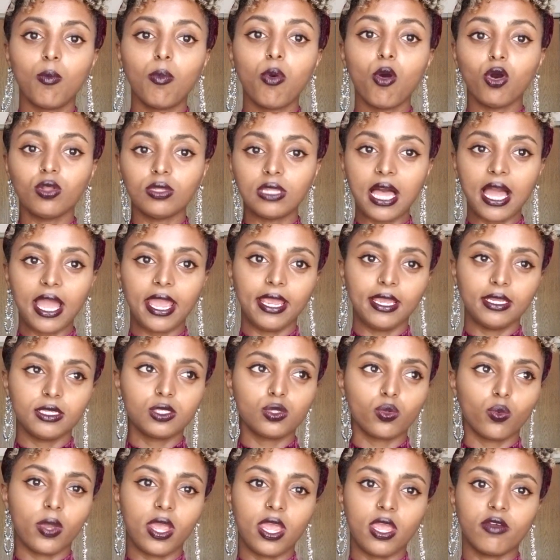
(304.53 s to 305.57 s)
polite
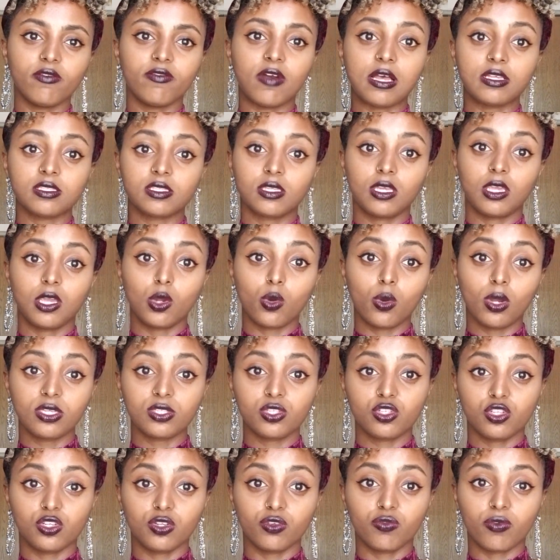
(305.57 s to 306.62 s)
way of asking
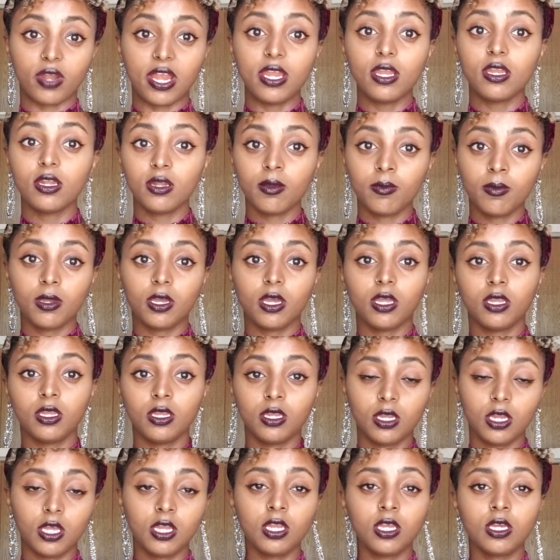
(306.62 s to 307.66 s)
question, right?
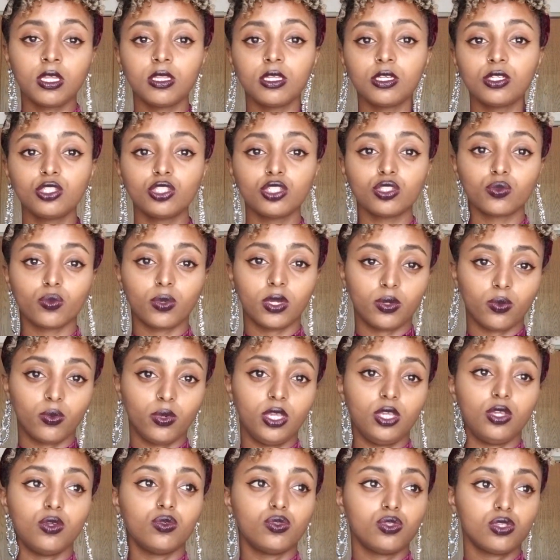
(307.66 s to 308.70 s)
In English, when we
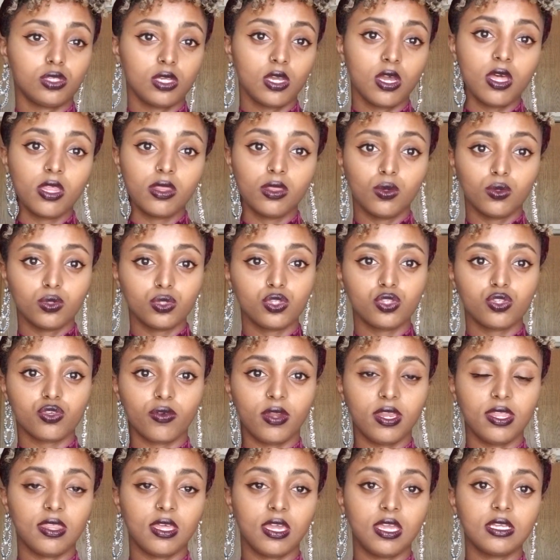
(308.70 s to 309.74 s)
use those
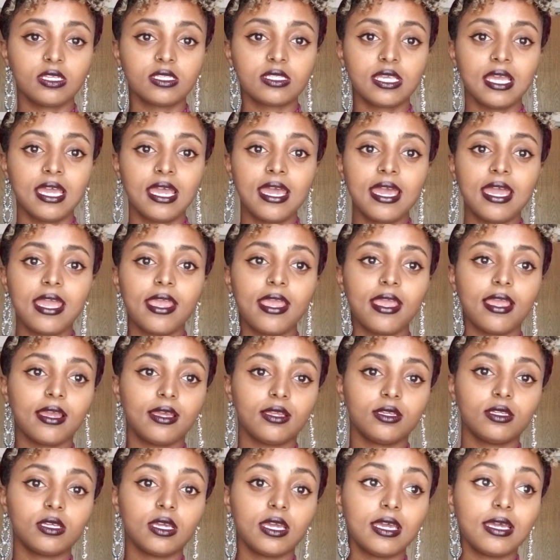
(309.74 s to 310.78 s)
three things,
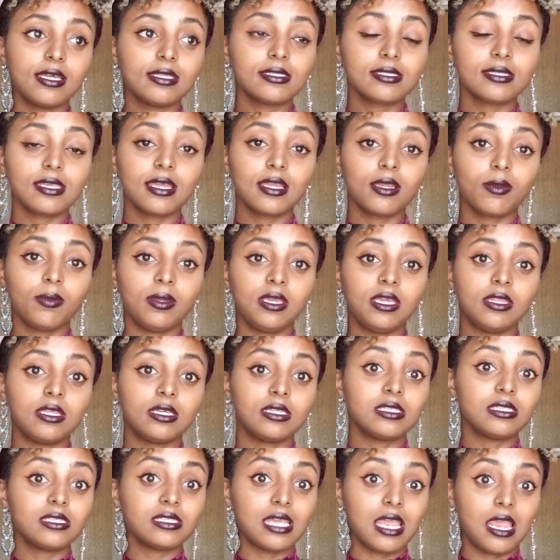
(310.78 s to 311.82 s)
and it's gonna be the
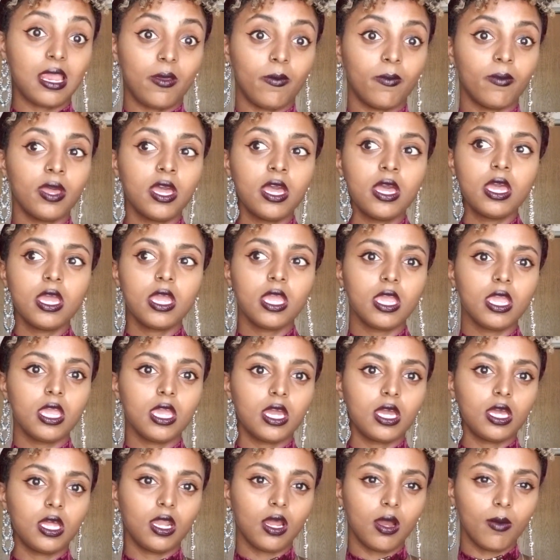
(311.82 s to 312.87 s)
same
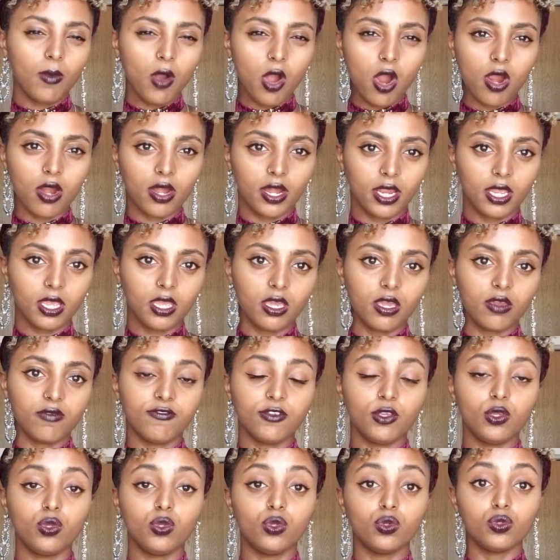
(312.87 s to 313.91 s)
in Amharic. If
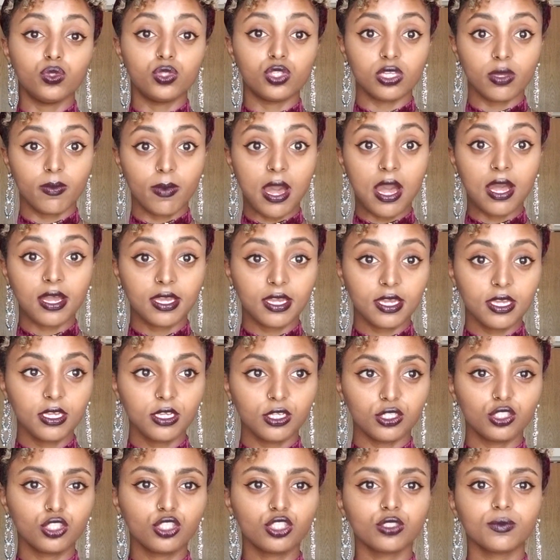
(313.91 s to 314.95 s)
you use
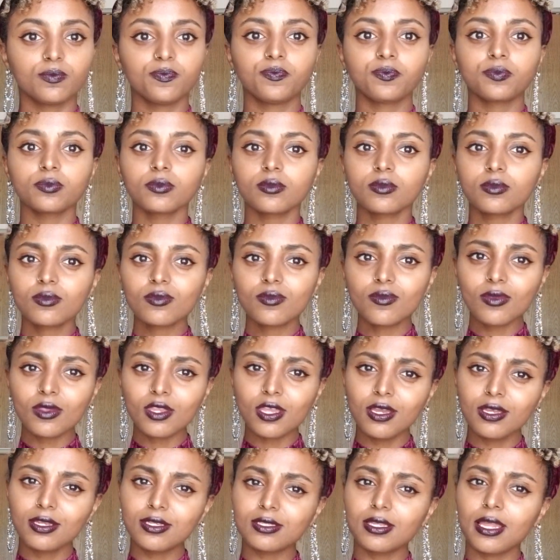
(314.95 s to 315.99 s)
abakish,
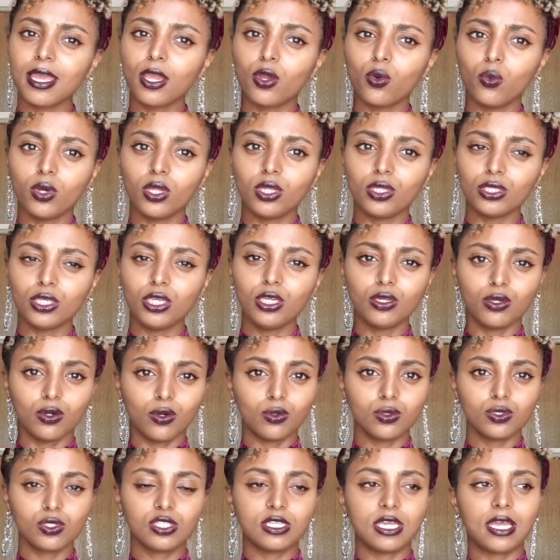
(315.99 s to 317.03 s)
it is like will you.
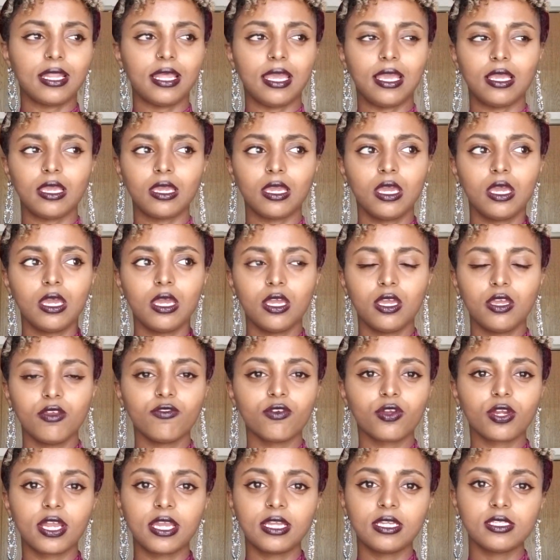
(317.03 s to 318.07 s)
Say like if
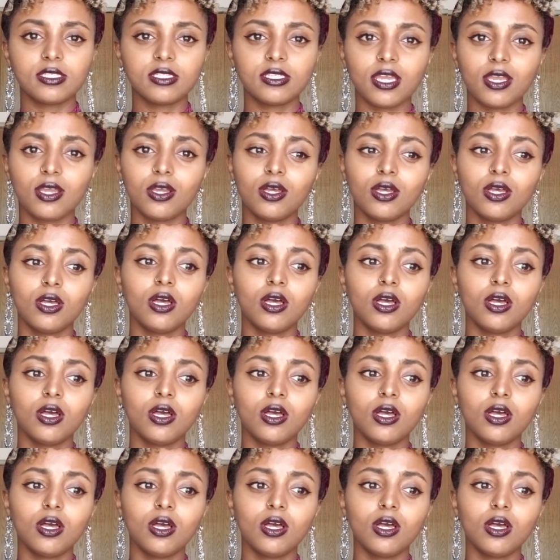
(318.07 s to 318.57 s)
you're gonna say,